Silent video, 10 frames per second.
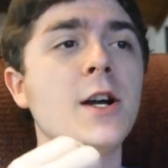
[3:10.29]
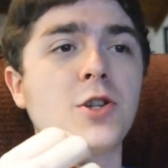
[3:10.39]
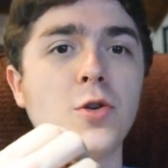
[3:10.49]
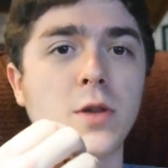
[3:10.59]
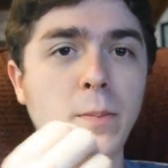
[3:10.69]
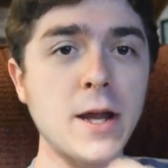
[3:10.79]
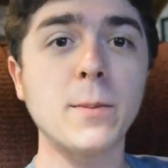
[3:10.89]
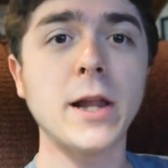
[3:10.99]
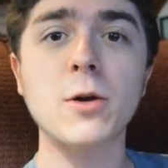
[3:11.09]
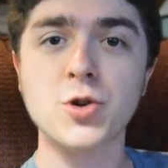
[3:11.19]
to the
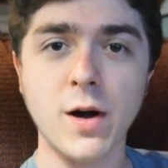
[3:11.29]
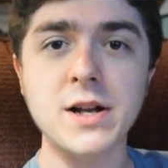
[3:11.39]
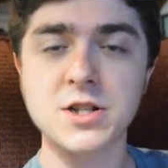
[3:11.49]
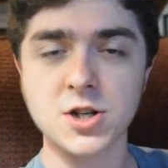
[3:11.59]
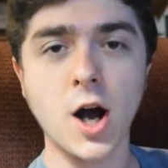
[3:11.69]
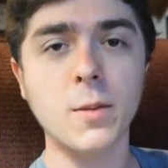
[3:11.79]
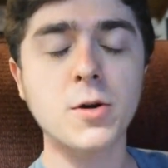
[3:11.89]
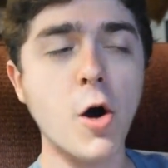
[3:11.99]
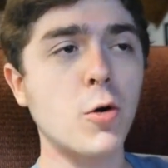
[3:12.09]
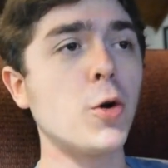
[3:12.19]
people that were trying to stop
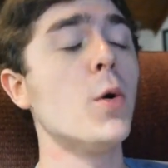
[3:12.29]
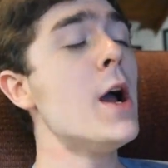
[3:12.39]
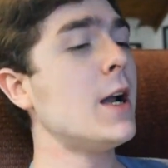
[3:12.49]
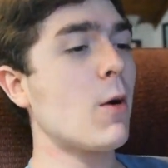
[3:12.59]
Goku.